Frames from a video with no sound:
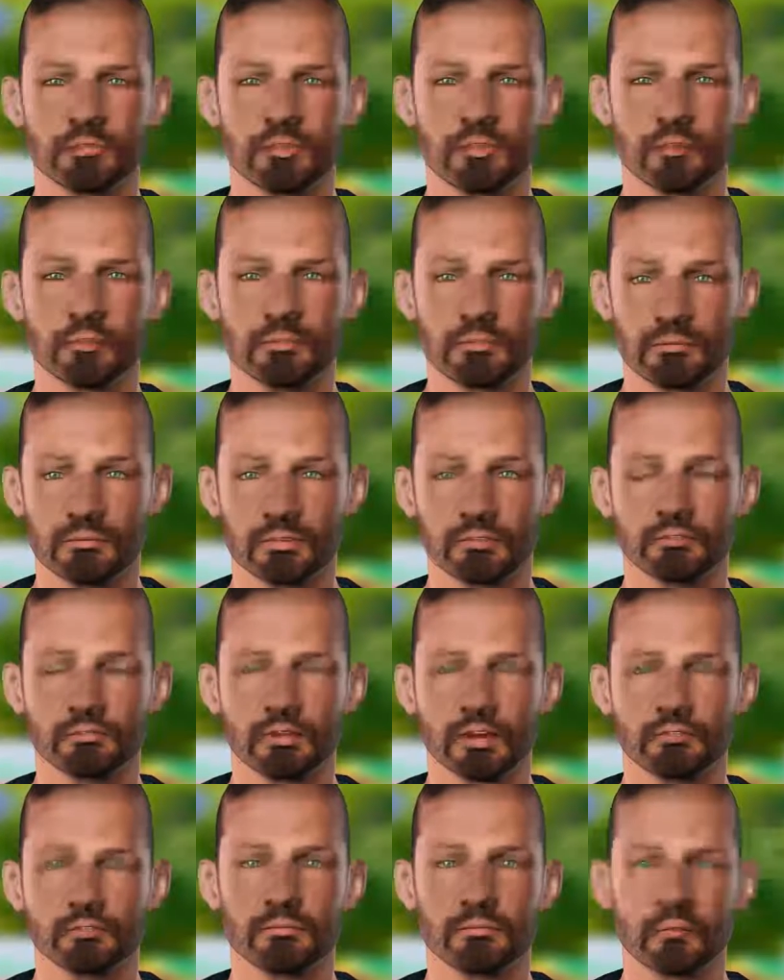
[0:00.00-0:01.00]
and all these
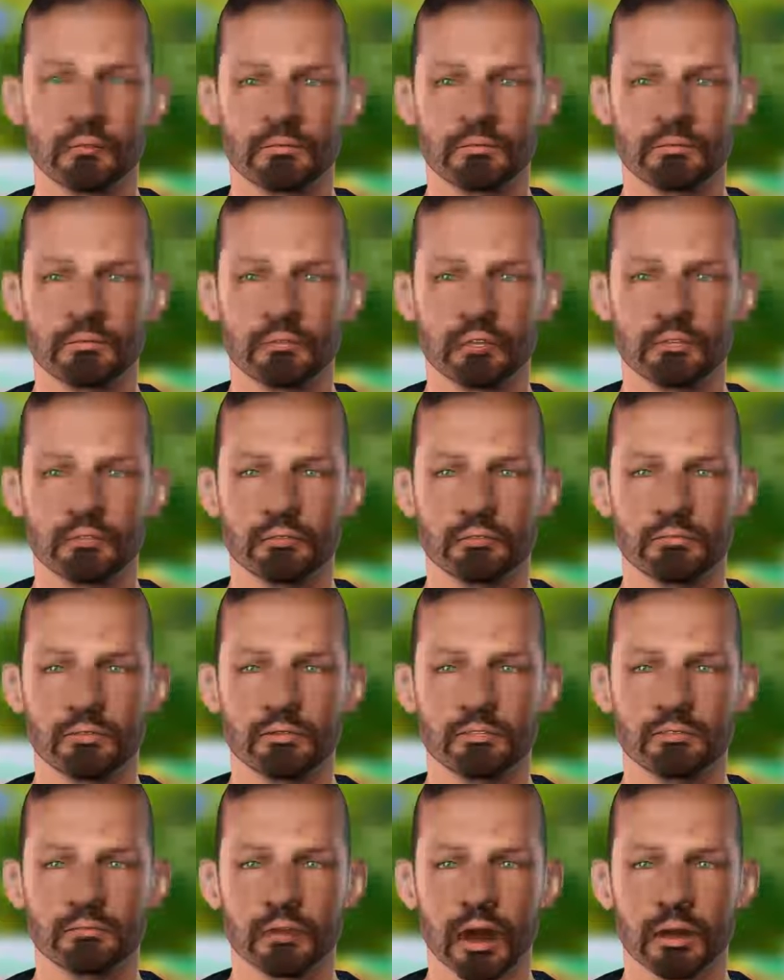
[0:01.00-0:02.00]
beauty of the teaching
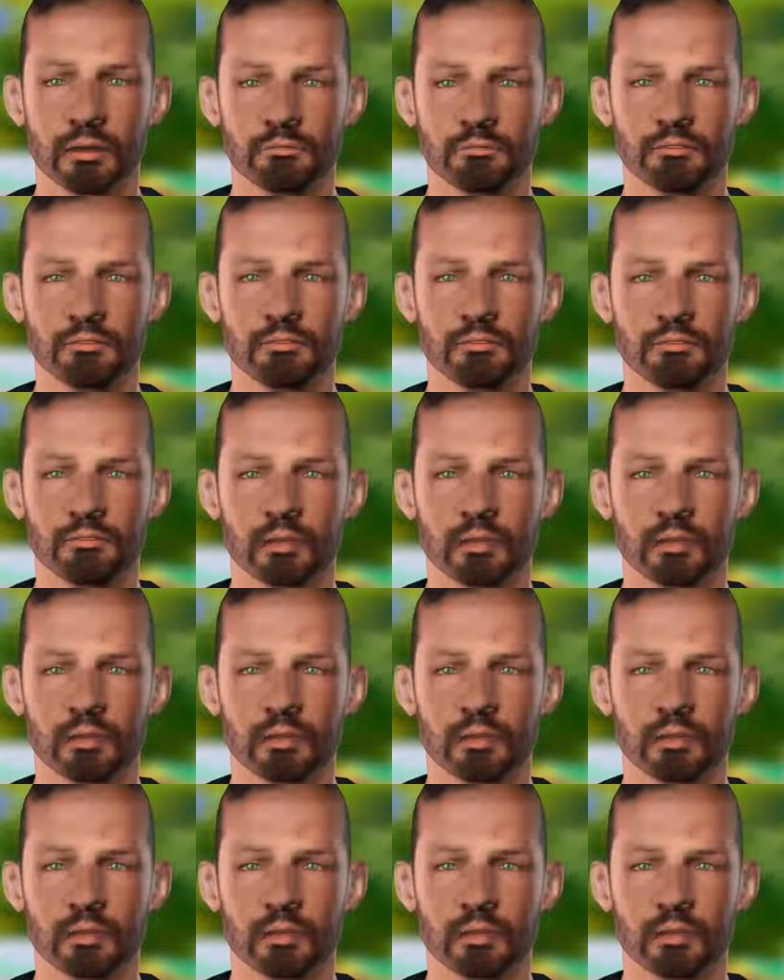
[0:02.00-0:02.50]
of Islam,